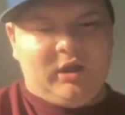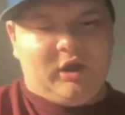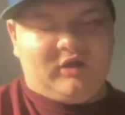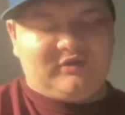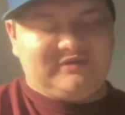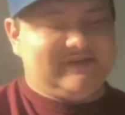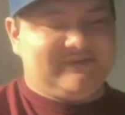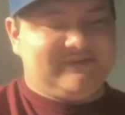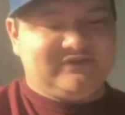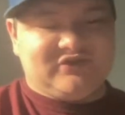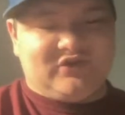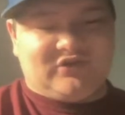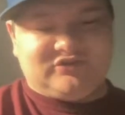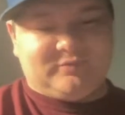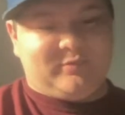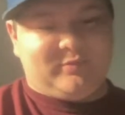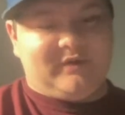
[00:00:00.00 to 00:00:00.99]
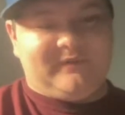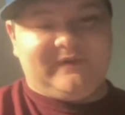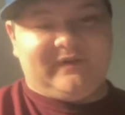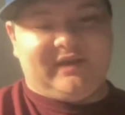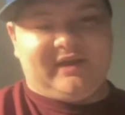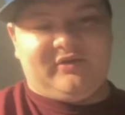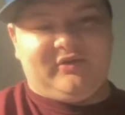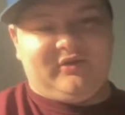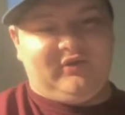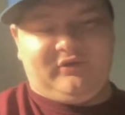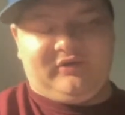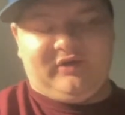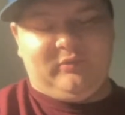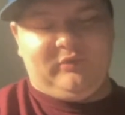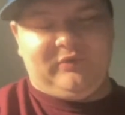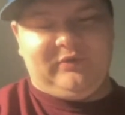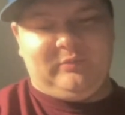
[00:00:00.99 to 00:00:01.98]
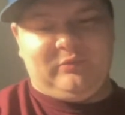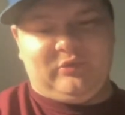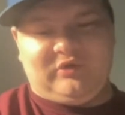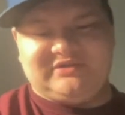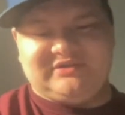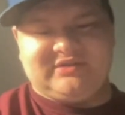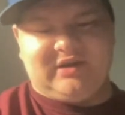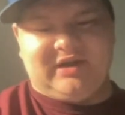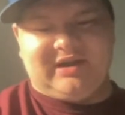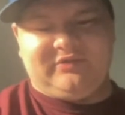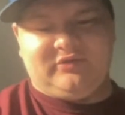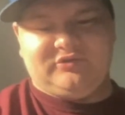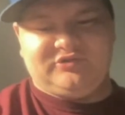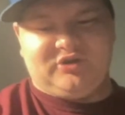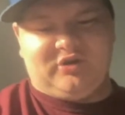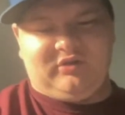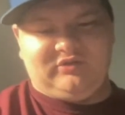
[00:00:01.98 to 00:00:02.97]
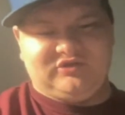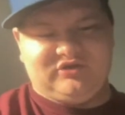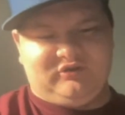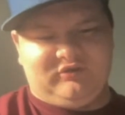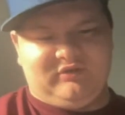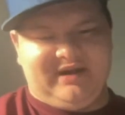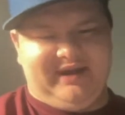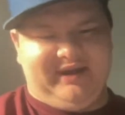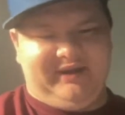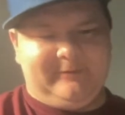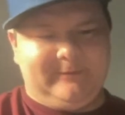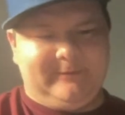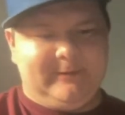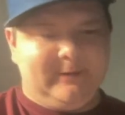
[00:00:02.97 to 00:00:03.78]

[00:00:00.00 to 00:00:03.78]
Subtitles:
All 7 songs are perfect. I couldn't agree with you more, Scott. Those songs are great.